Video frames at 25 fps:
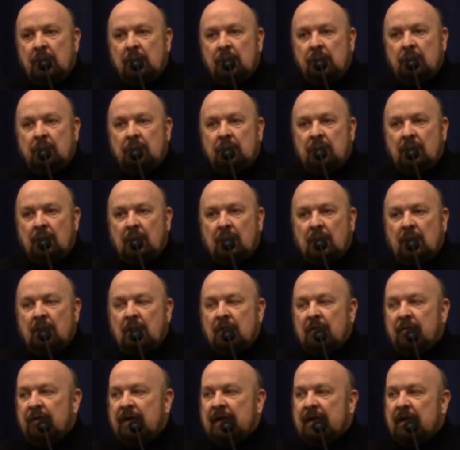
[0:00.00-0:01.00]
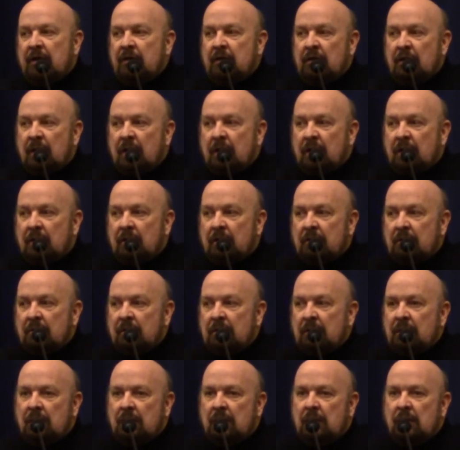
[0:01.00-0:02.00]
Utah and Nevada got it.
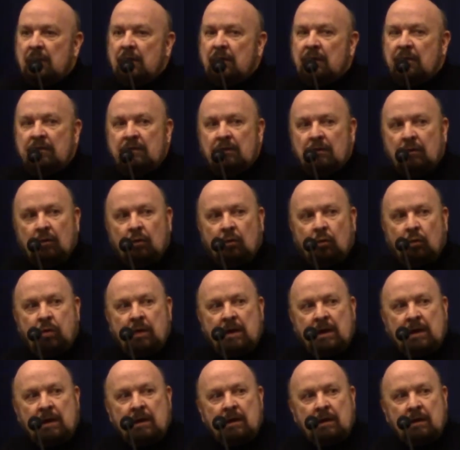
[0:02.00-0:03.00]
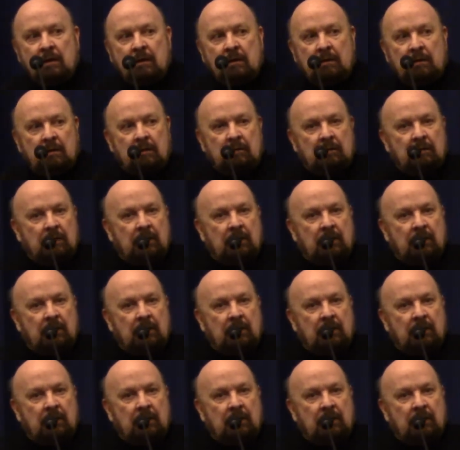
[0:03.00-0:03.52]
So when